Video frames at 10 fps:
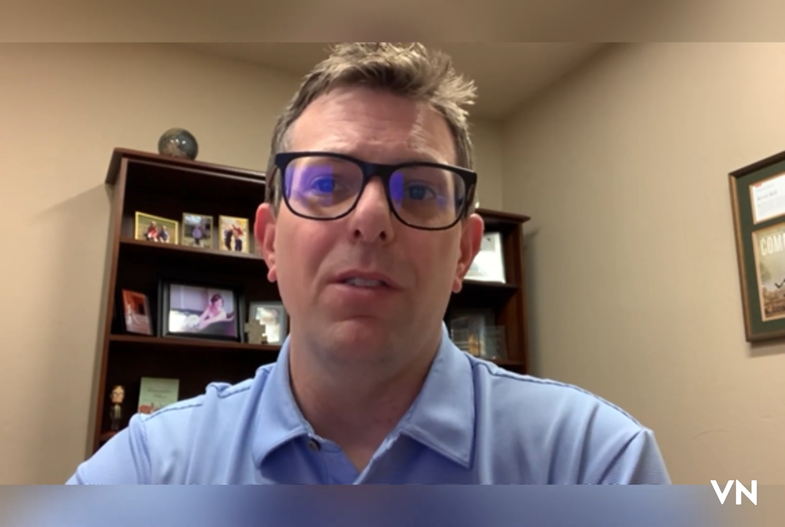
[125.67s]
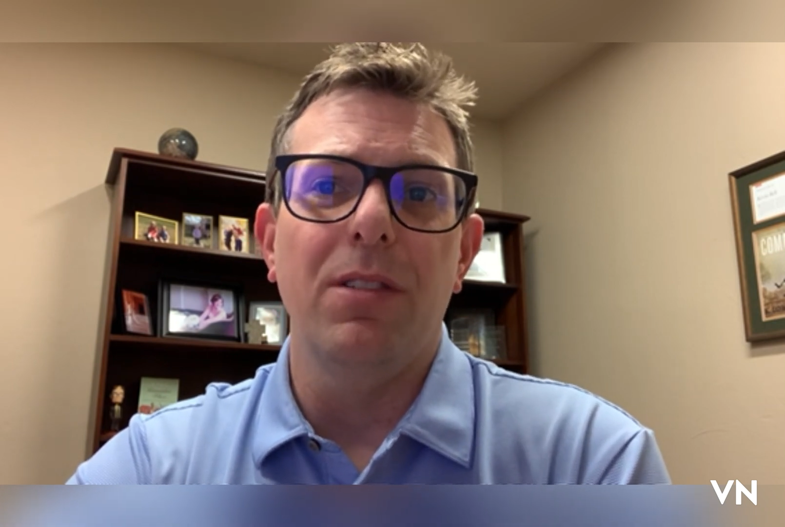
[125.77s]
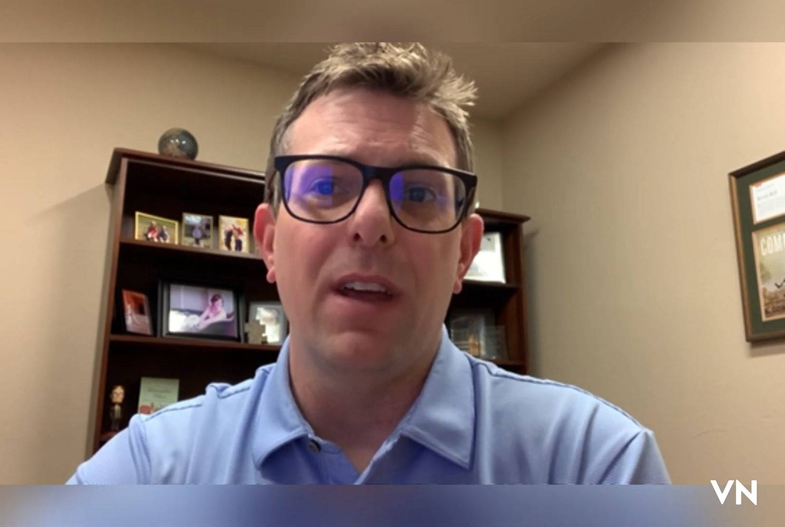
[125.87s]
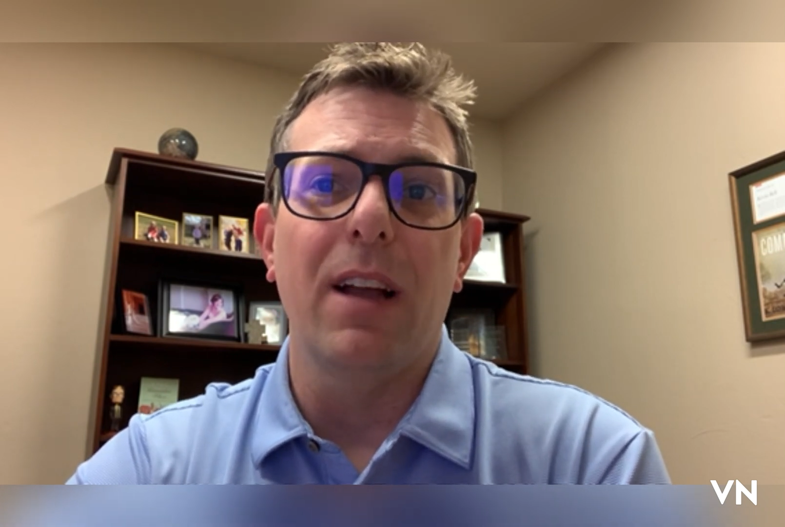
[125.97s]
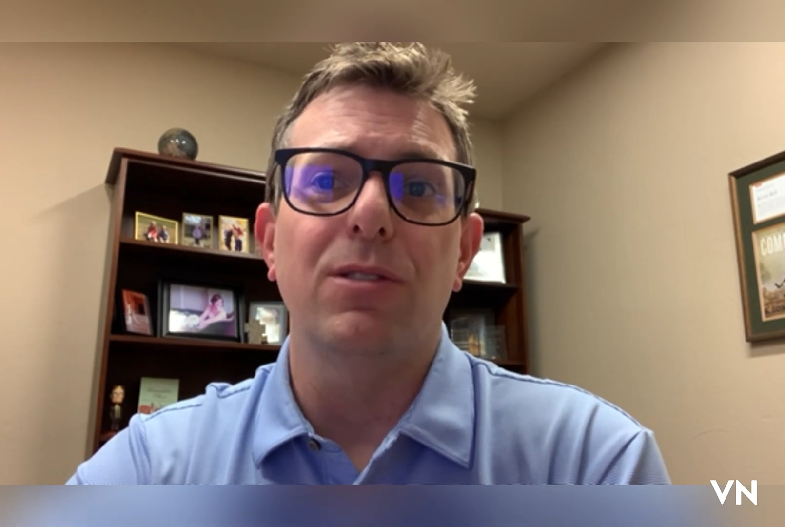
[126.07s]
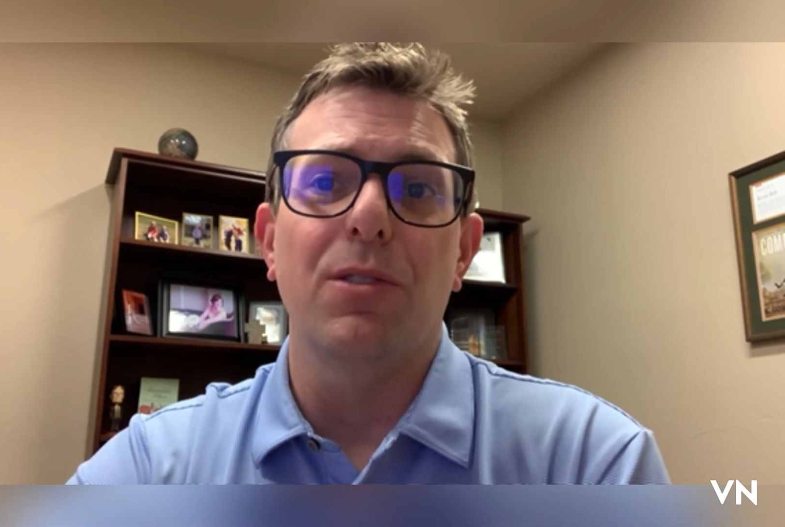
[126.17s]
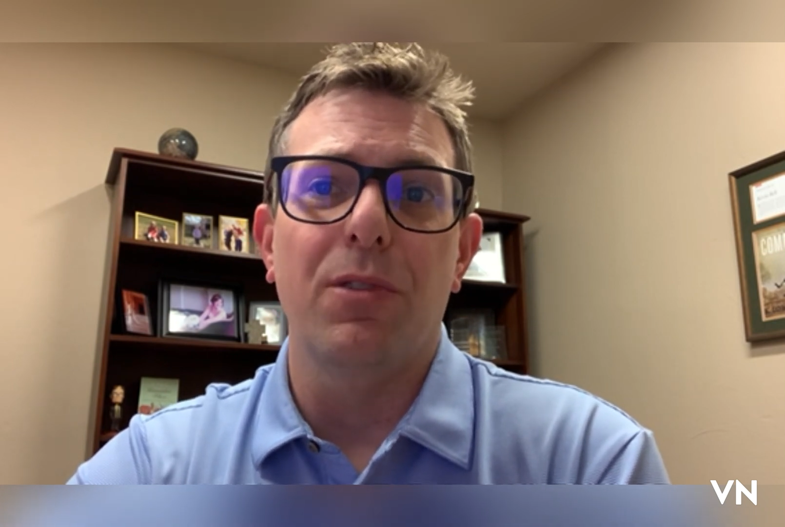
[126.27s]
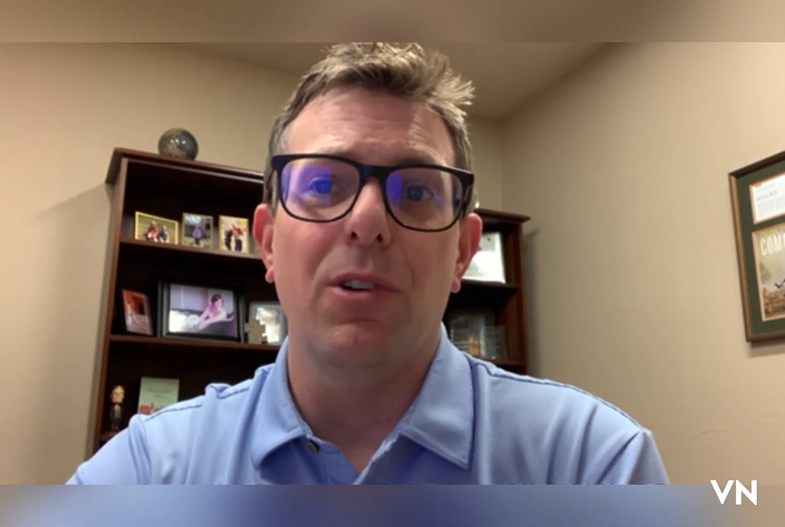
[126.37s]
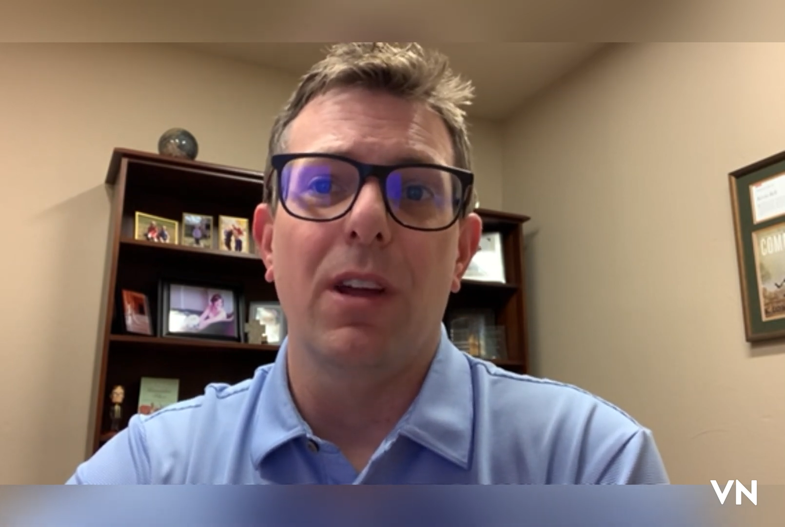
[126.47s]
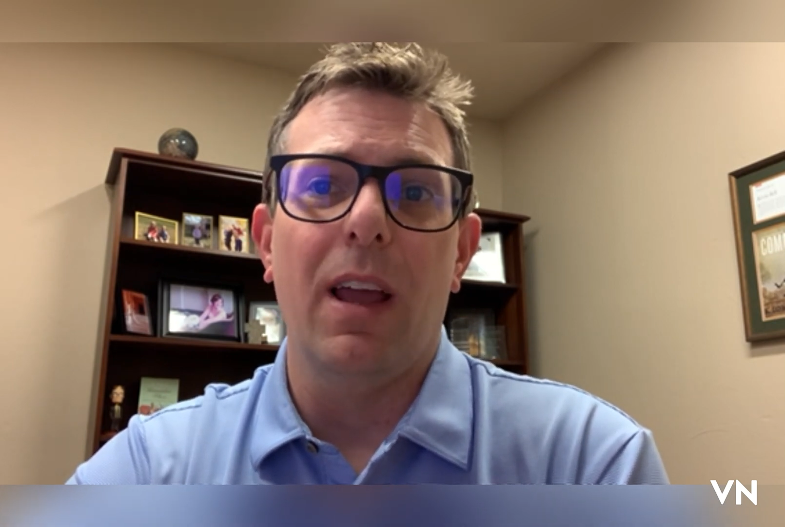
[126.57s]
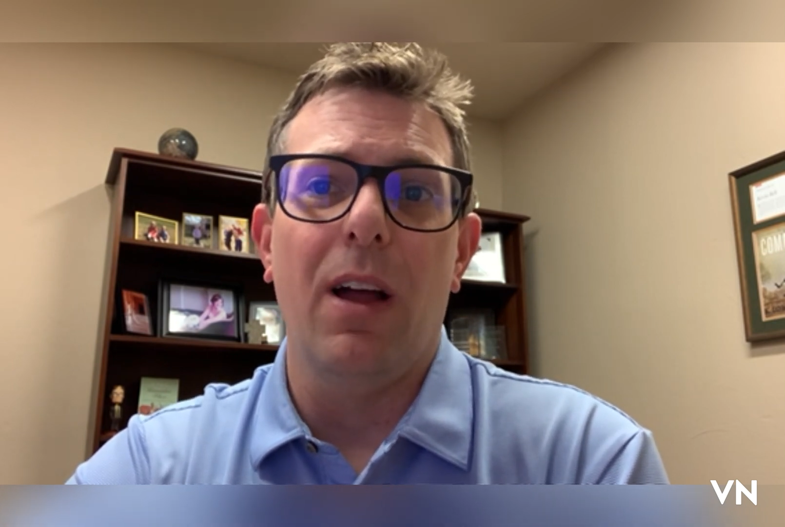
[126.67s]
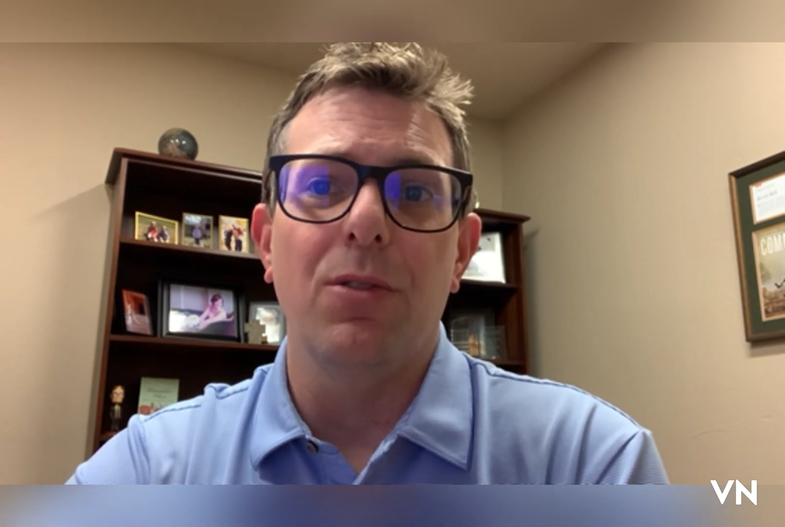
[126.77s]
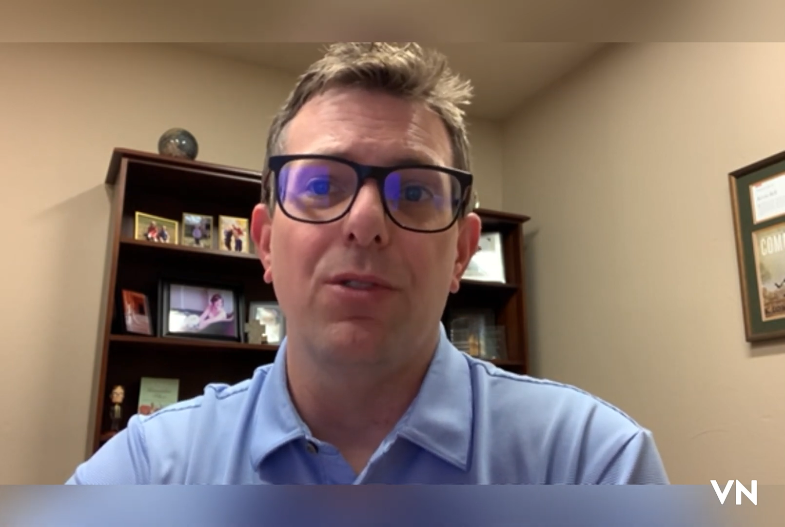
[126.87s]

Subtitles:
in tax-deferred accounts